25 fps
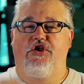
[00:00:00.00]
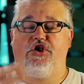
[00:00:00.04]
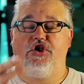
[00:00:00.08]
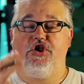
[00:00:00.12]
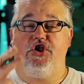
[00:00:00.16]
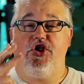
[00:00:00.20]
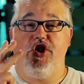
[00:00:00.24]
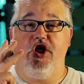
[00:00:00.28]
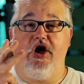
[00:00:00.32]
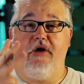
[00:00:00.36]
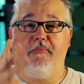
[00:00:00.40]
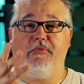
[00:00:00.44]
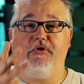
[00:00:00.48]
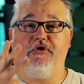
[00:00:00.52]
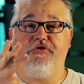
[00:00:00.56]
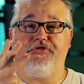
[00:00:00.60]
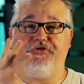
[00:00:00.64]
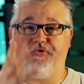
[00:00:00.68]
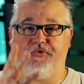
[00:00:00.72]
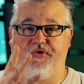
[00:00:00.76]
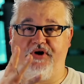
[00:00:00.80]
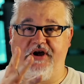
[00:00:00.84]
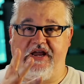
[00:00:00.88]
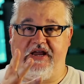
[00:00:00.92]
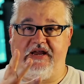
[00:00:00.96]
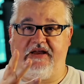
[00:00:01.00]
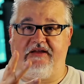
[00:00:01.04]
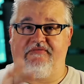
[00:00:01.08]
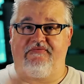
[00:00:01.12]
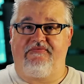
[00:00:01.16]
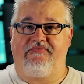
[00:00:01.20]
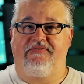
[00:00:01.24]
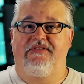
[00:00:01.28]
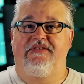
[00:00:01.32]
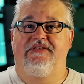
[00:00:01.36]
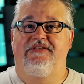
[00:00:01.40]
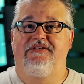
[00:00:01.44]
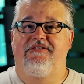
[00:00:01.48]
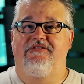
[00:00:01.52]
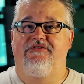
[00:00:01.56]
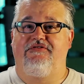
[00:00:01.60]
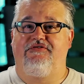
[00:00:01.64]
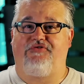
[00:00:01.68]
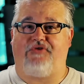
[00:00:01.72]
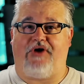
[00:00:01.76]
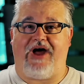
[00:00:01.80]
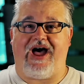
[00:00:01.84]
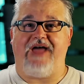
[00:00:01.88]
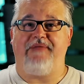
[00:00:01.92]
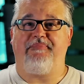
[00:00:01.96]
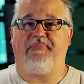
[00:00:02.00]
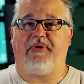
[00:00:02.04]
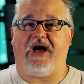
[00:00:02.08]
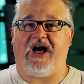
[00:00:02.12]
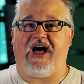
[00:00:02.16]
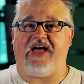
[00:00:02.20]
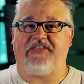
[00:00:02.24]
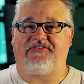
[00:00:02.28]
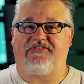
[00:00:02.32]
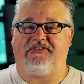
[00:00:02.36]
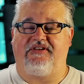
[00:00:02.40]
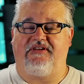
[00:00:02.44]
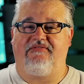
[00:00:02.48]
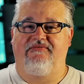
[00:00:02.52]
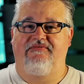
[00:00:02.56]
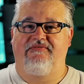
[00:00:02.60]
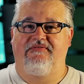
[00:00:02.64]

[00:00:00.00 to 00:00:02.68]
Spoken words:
Number 3, dried pasta.